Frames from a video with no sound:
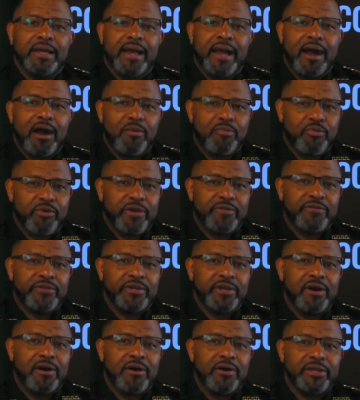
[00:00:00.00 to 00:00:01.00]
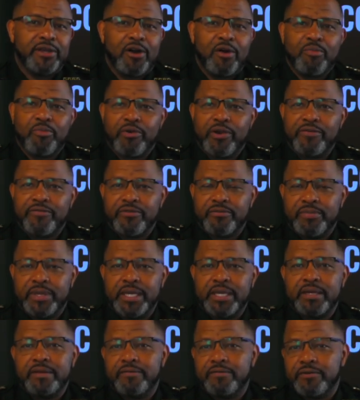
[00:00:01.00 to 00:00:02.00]
I'll pray for y'all, y'all pray for
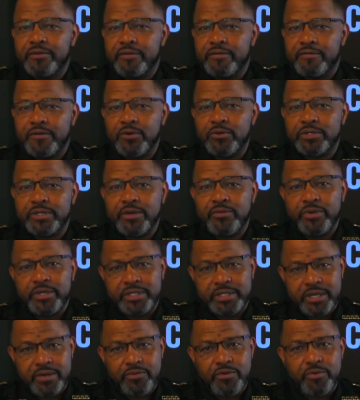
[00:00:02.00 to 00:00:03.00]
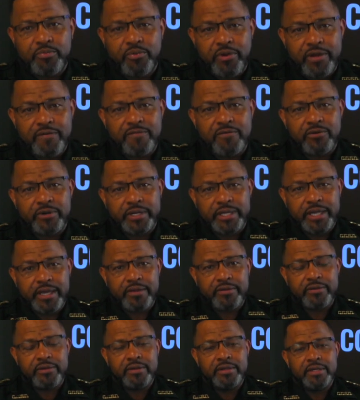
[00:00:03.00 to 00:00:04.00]
me, and for the folks that we said we'll pray for
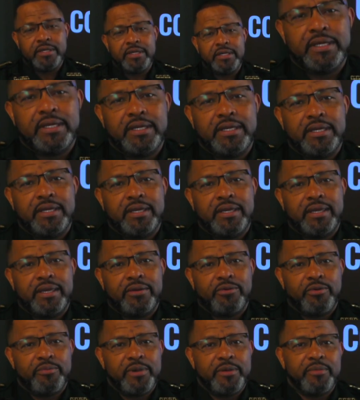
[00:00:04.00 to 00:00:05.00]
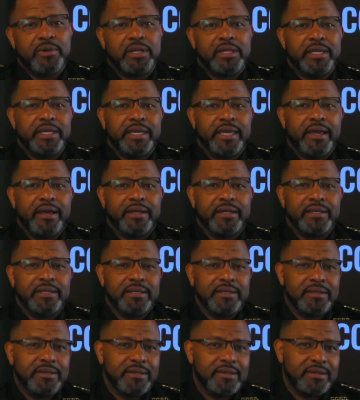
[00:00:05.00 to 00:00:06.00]
together. And remember, Clay County,
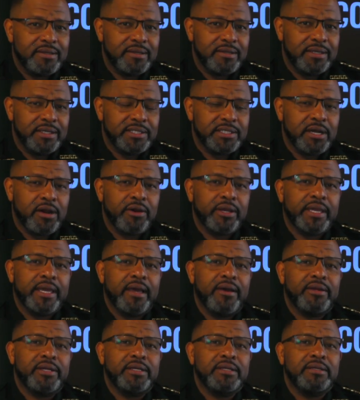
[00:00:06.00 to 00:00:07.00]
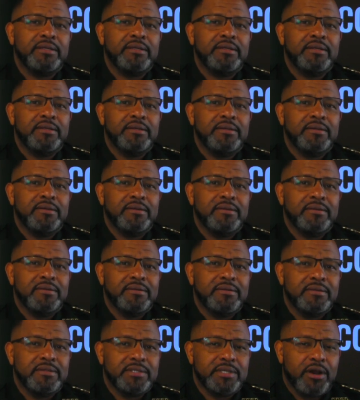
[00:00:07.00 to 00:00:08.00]
it's our
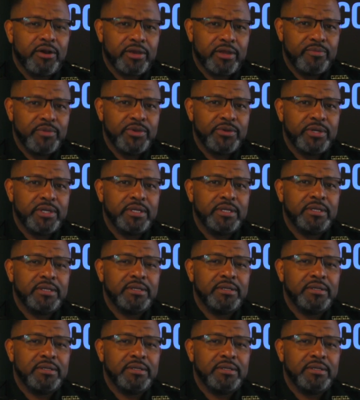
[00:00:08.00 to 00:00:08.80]
community,